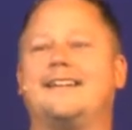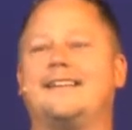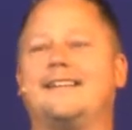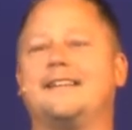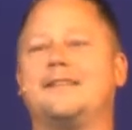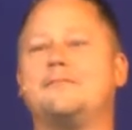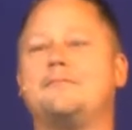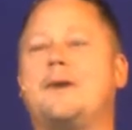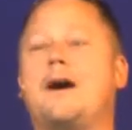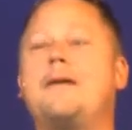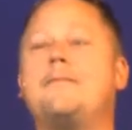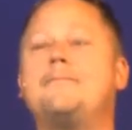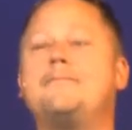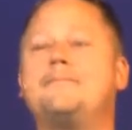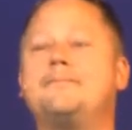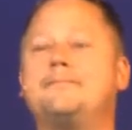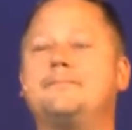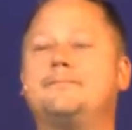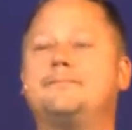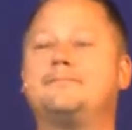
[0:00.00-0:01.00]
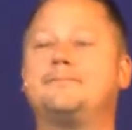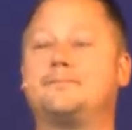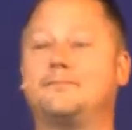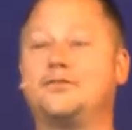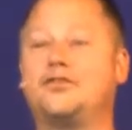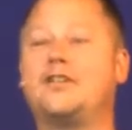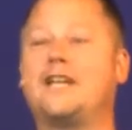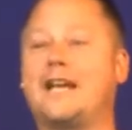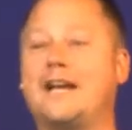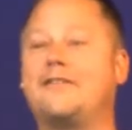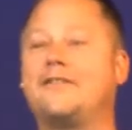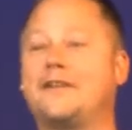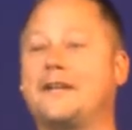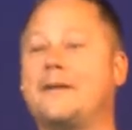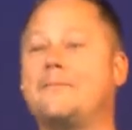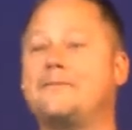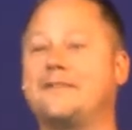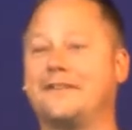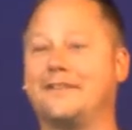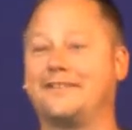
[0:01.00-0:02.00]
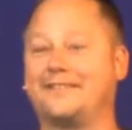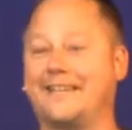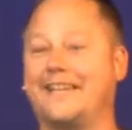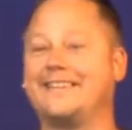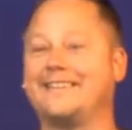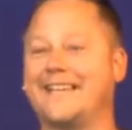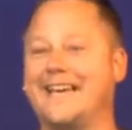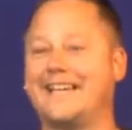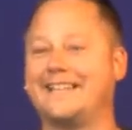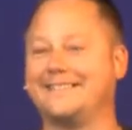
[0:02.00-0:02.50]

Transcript: Mom should have held it up to the sunlight